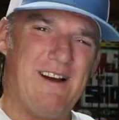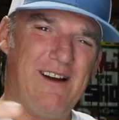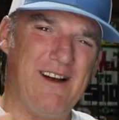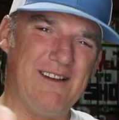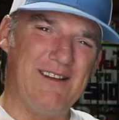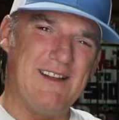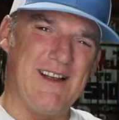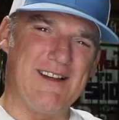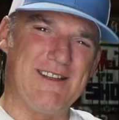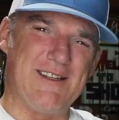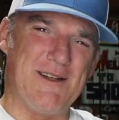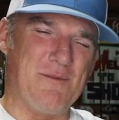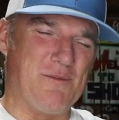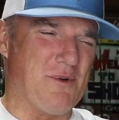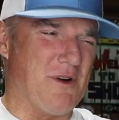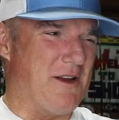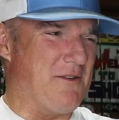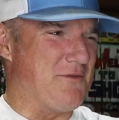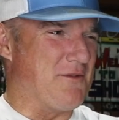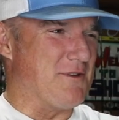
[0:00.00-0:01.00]
right, thanks there,
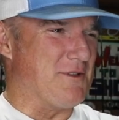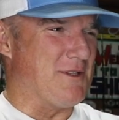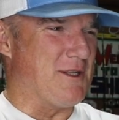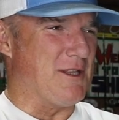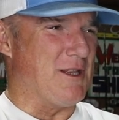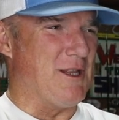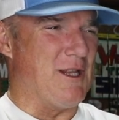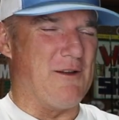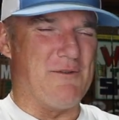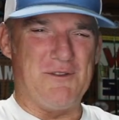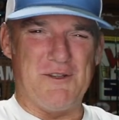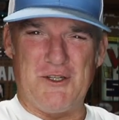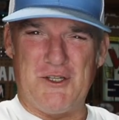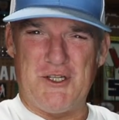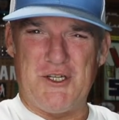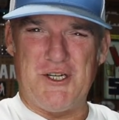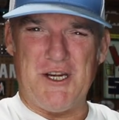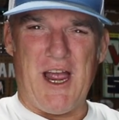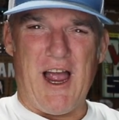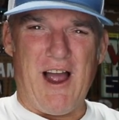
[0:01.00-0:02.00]
Brian, for your little lovely
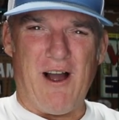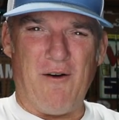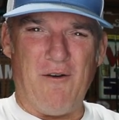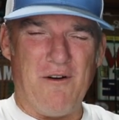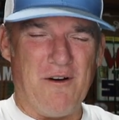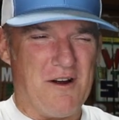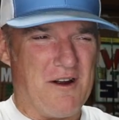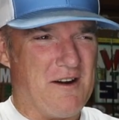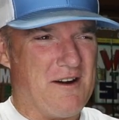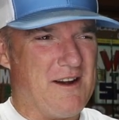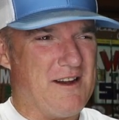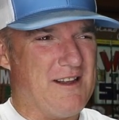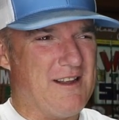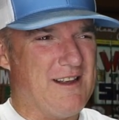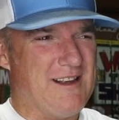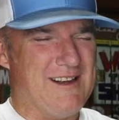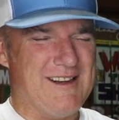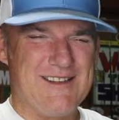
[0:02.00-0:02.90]
chow. All right?